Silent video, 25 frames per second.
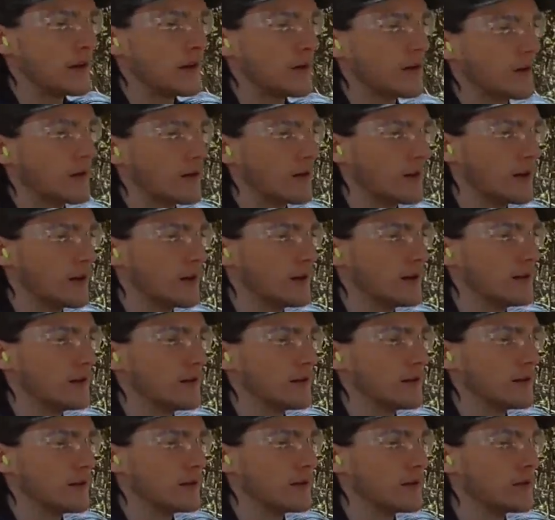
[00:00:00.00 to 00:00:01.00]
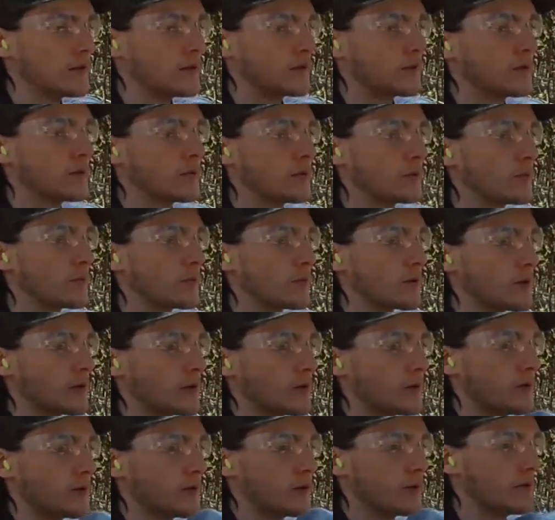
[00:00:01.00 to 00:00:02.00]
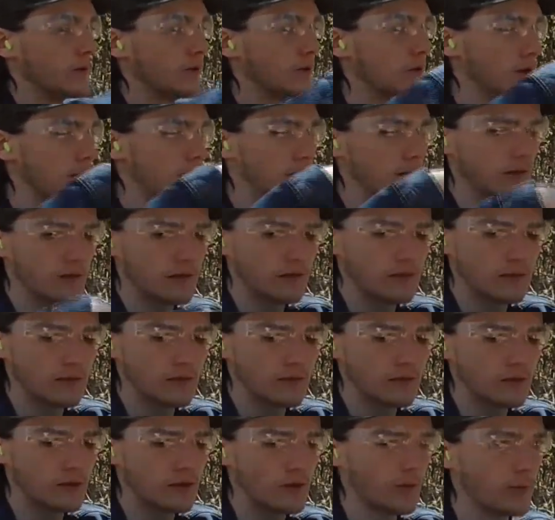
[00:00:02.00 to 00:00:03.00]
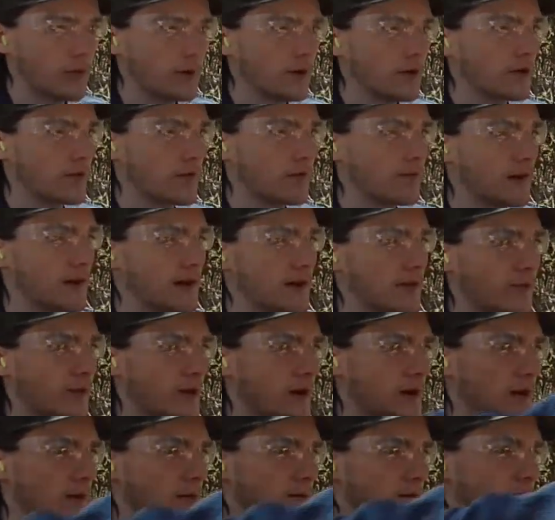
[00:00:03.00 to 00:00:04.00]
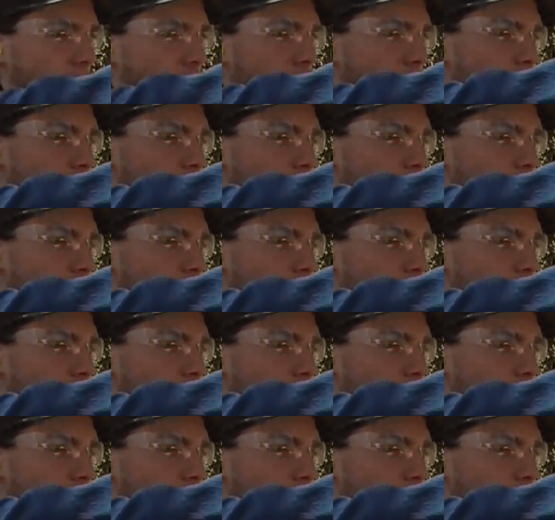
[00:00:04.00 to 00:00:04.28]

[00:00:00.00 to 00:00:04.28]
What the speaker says: Alright, we're going to load up another 5 rounds